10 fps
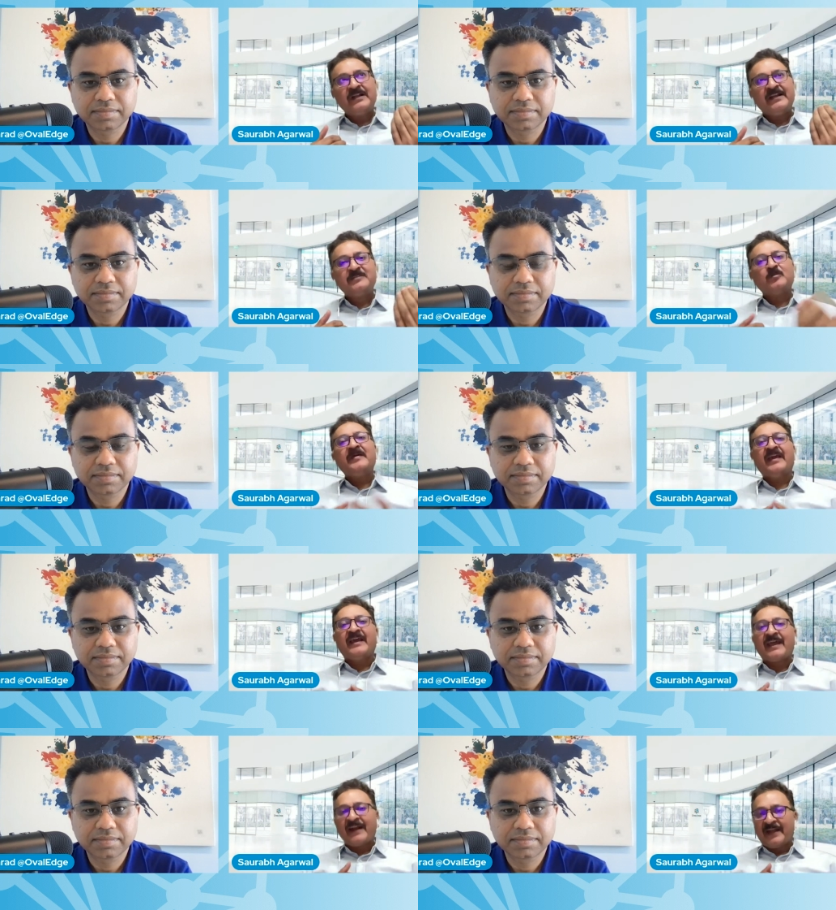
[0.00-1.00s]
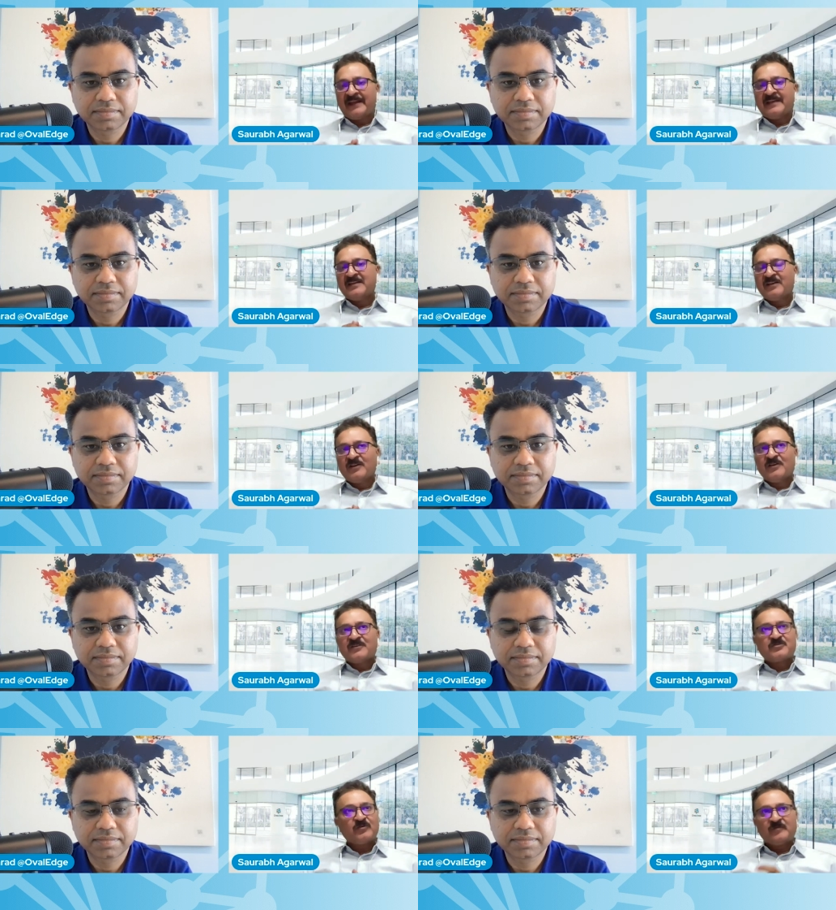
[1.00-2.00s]
Speaker 1: they need to be ai ready
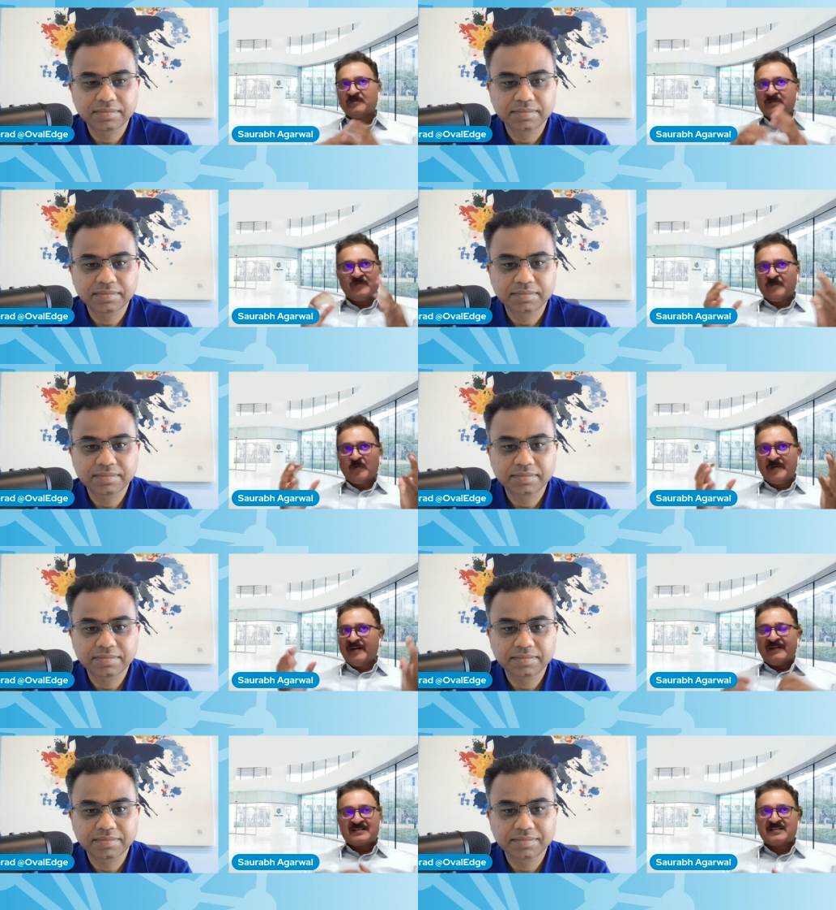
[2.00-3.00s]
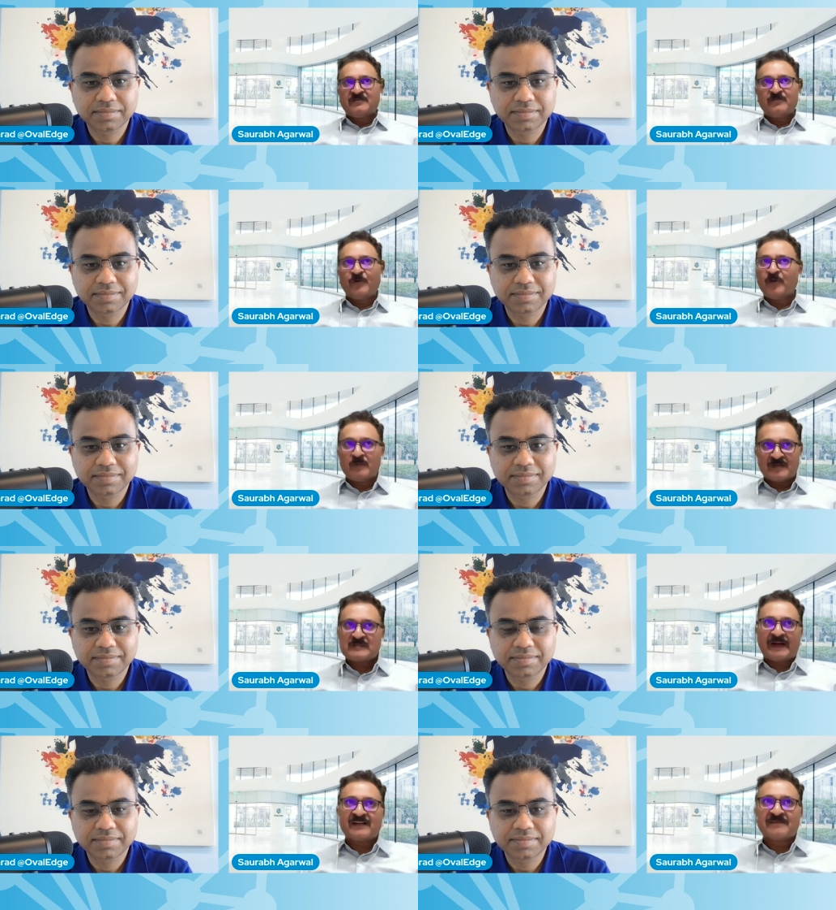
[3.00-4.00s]
so would be interesting to know your
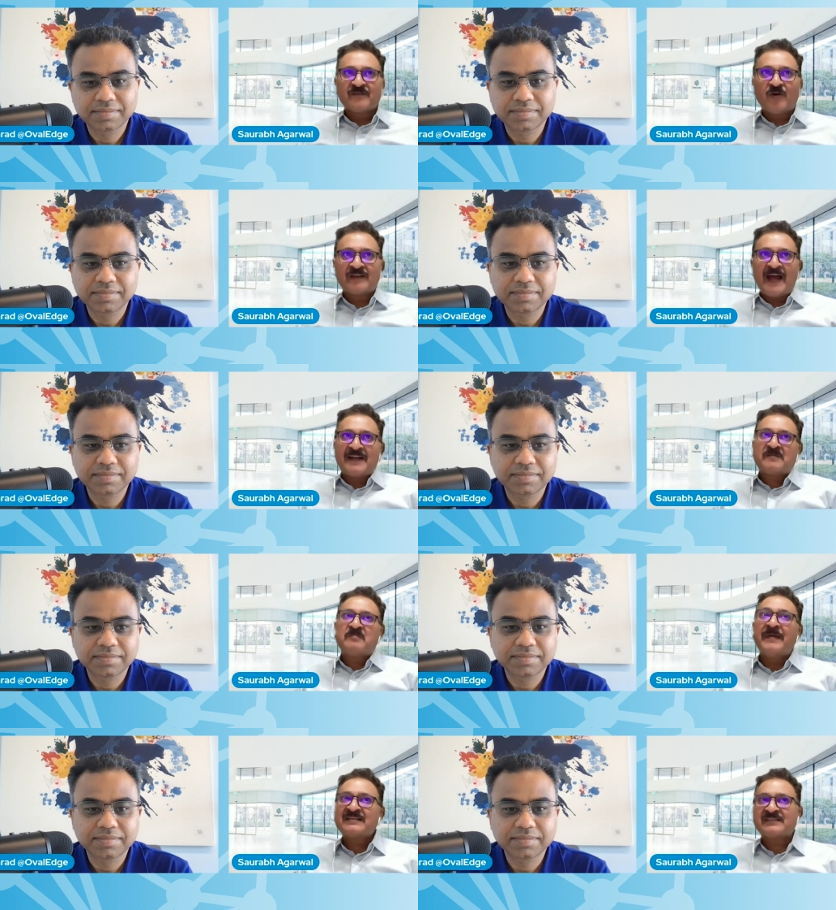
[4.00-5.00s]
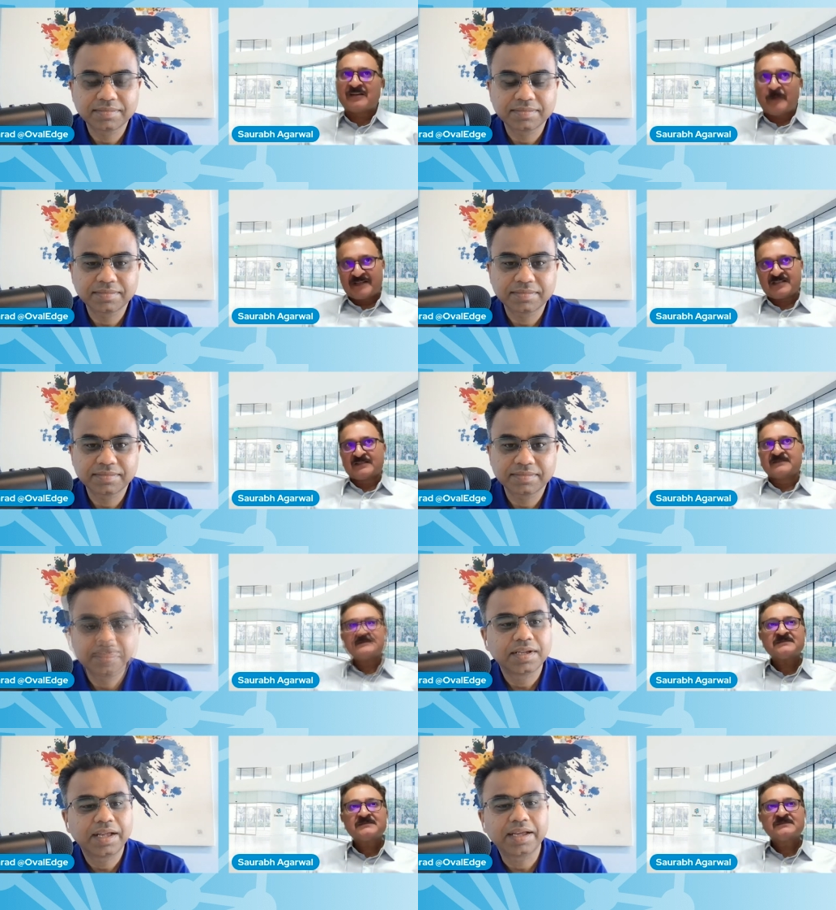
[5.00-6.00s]
perspective on that basic question
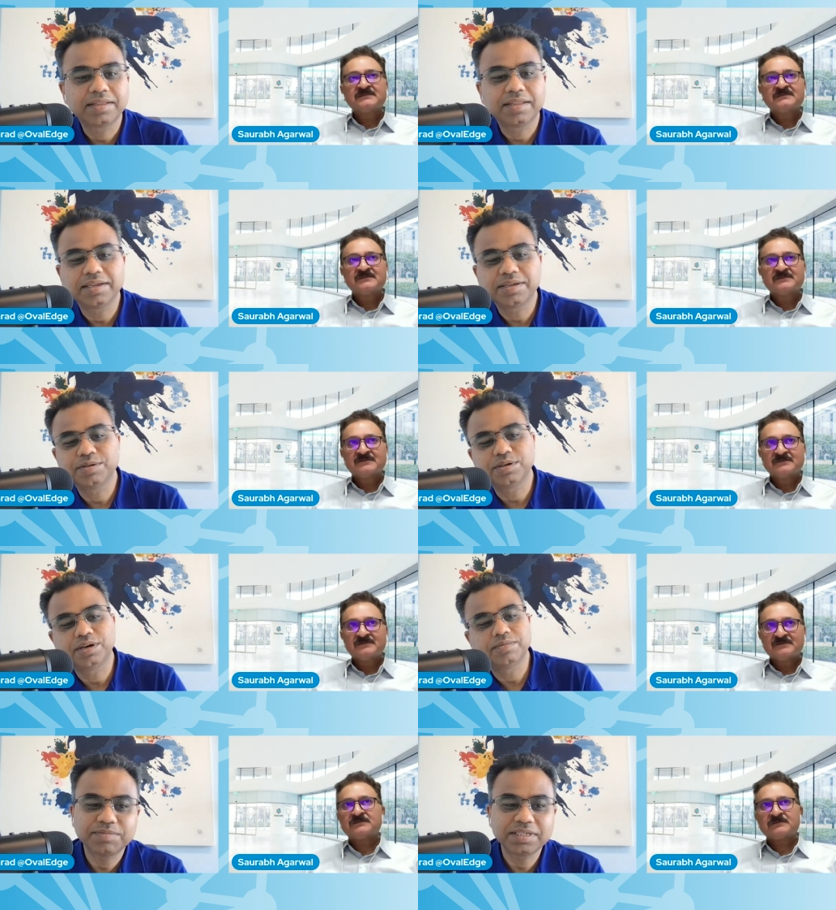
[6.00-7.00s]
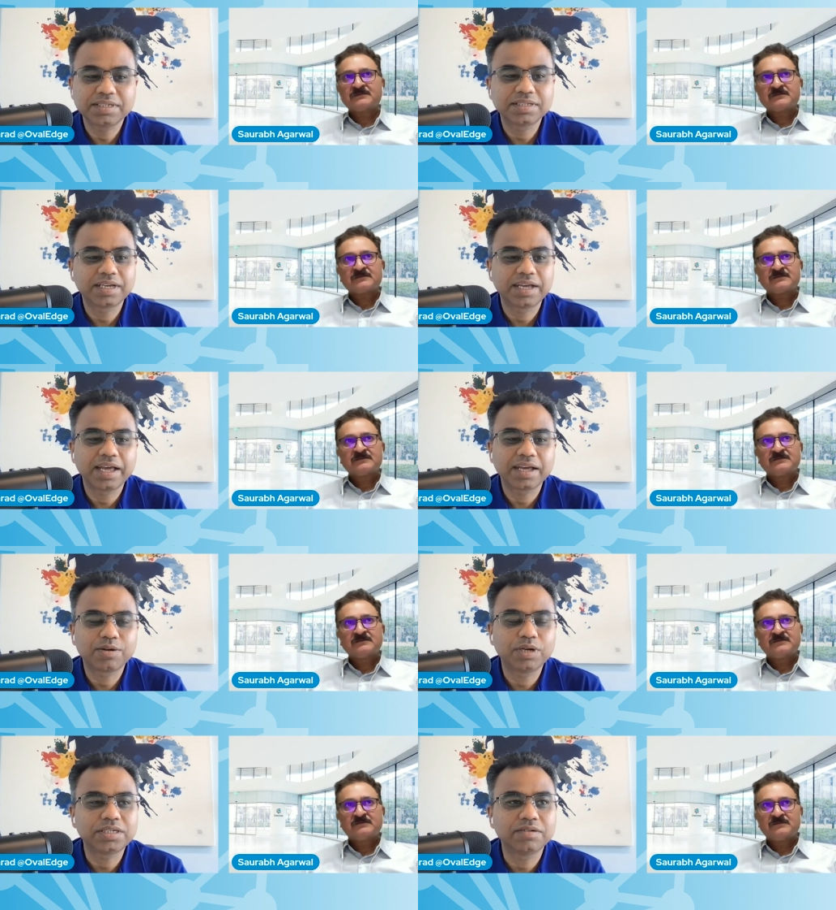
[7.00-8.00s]
Speaker 2: Hey, thank you, Saurabh. This is a
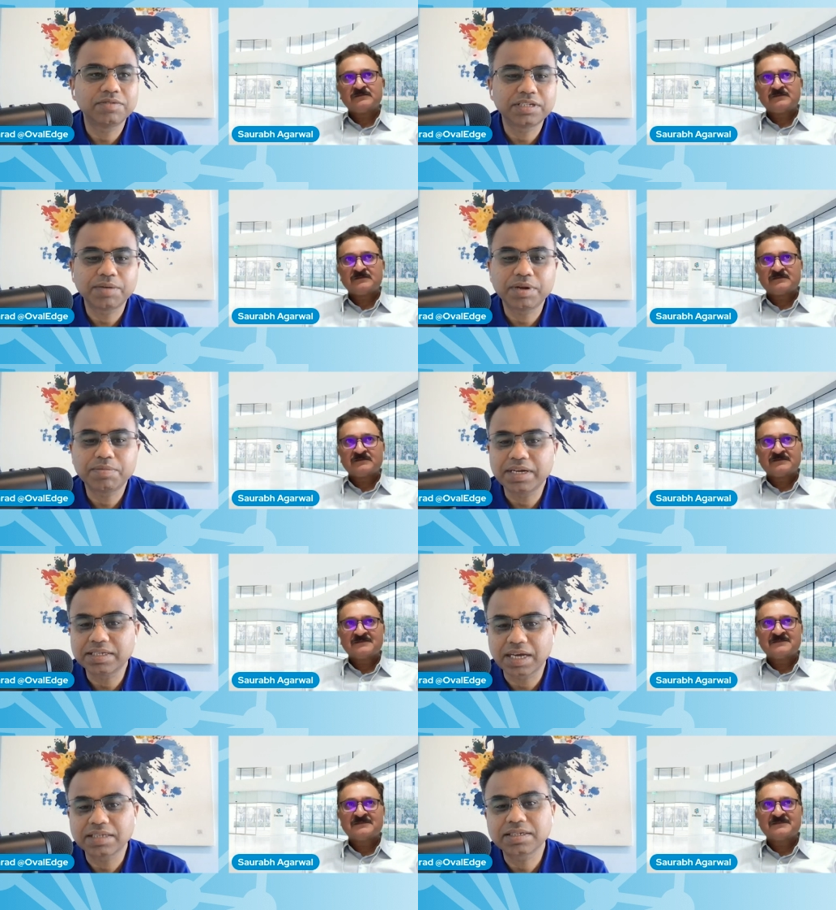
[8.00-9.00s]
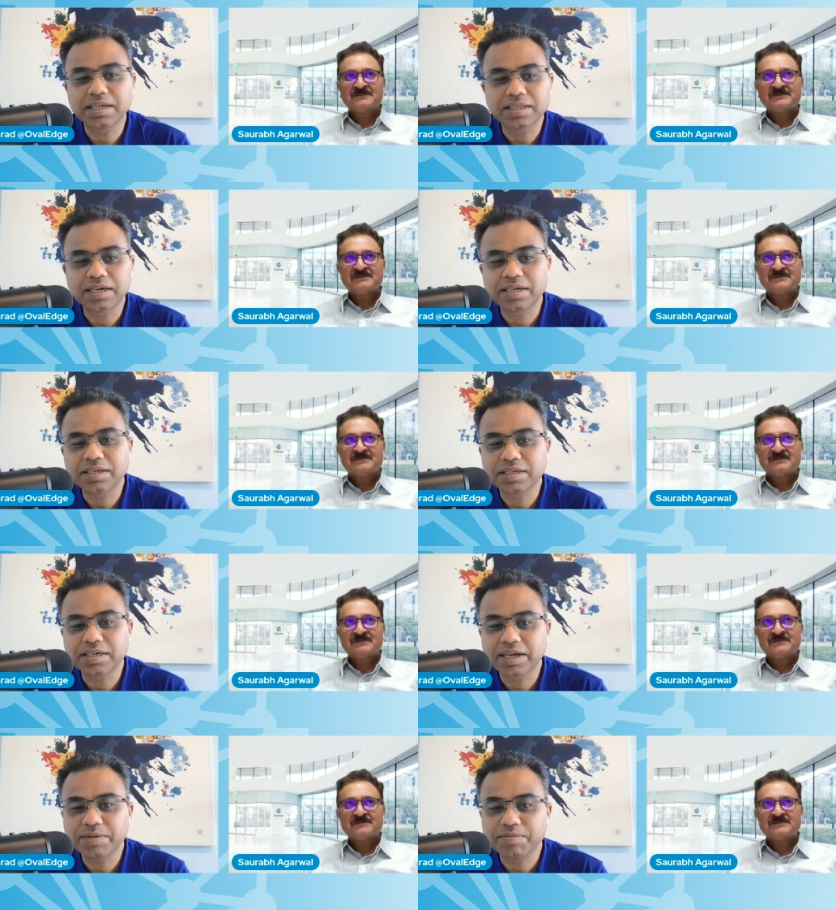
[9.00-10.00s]
question which everybody is asking that is it
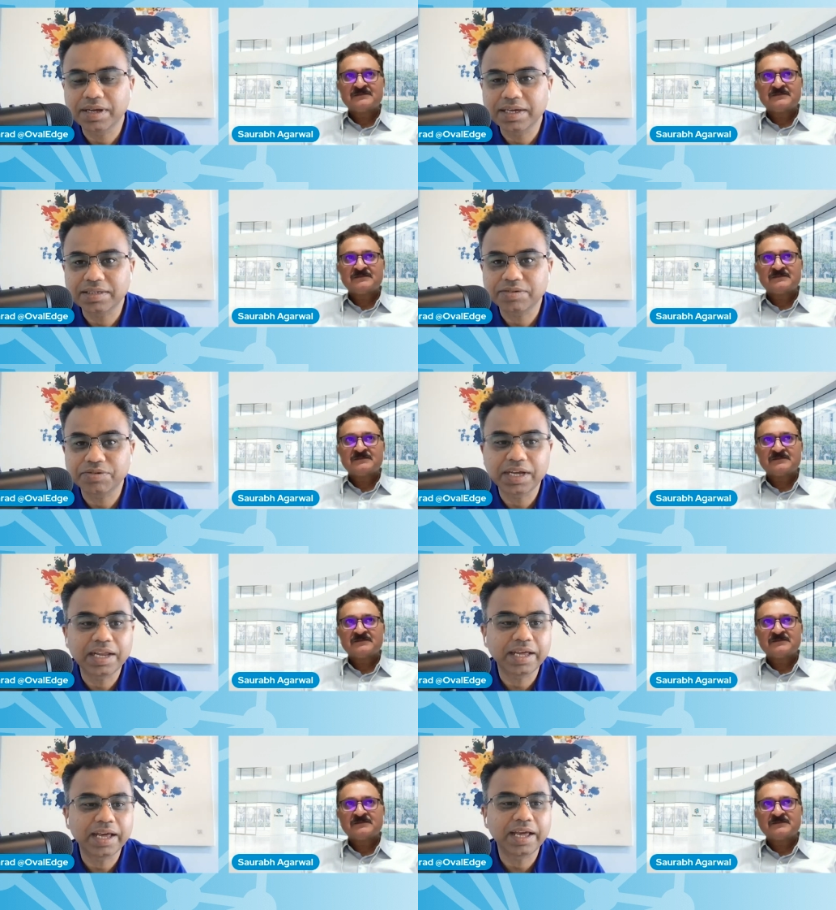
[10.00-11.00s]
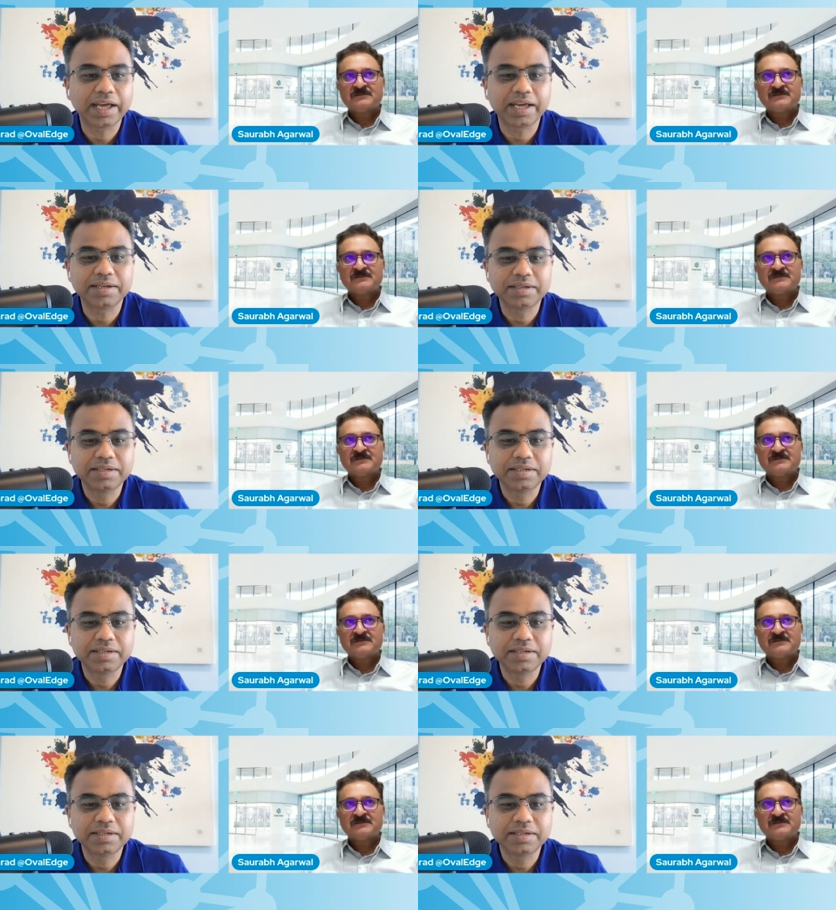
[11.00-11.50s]
a is it really a